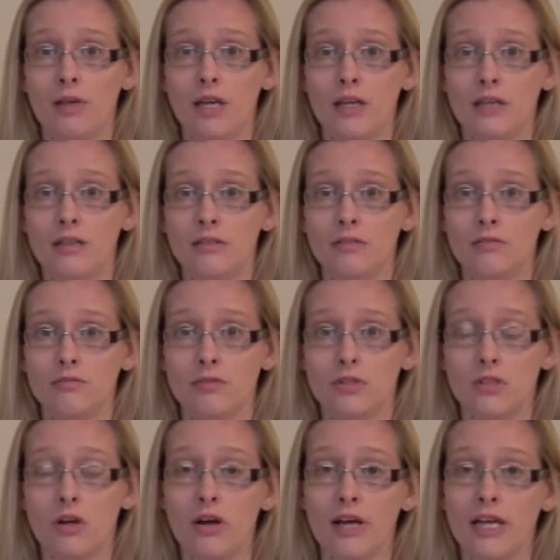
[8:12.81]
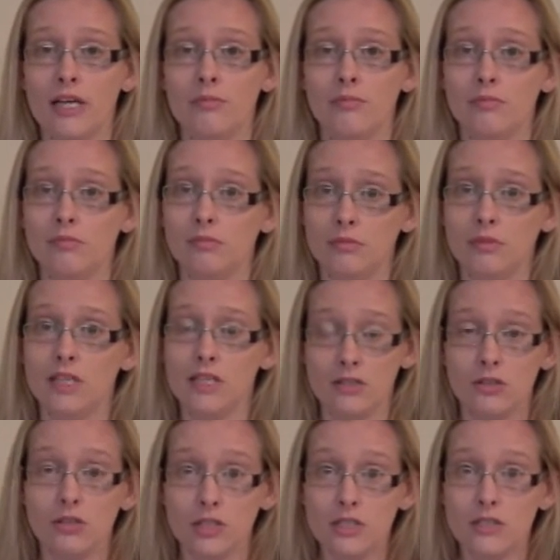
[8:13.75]
and time is
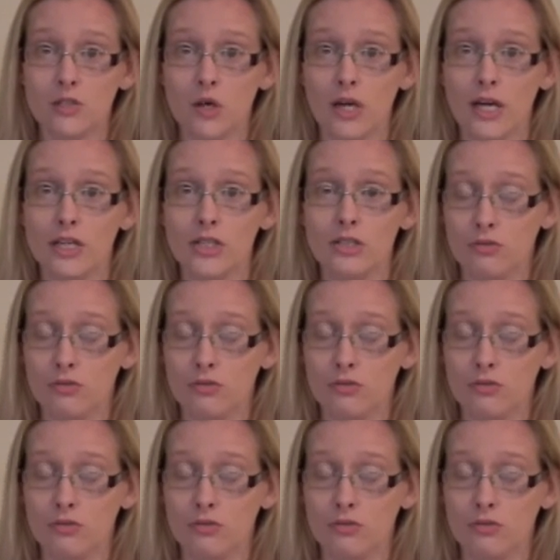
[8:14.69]
on your side.